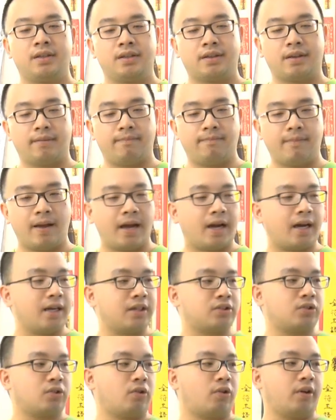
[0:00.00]
The
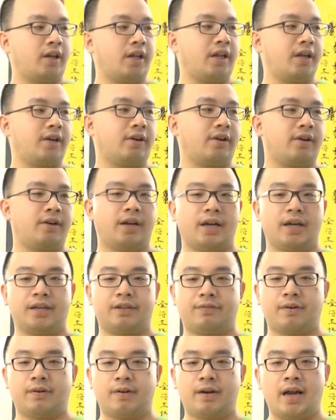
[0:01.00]
Mega Sword here
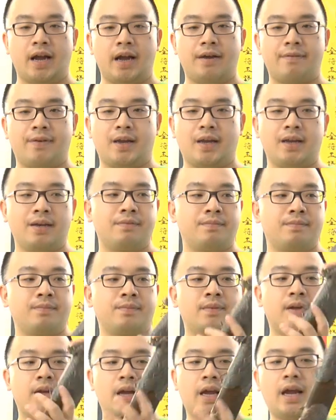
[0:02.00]
is very heavy
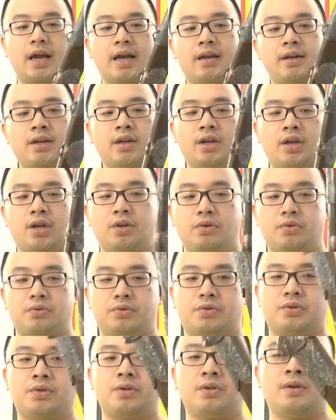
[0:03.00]
and
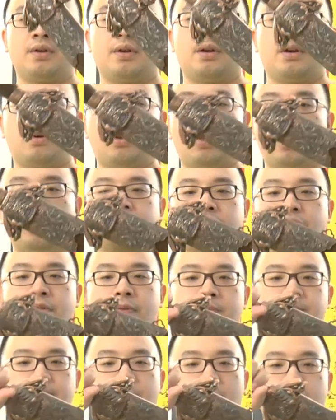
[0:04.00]
huge,
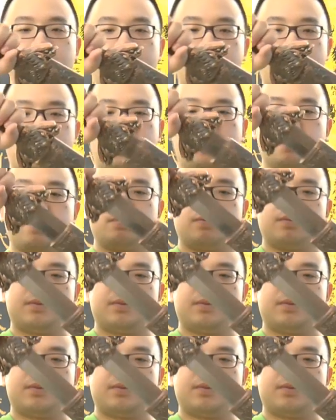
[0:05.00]
also bulky.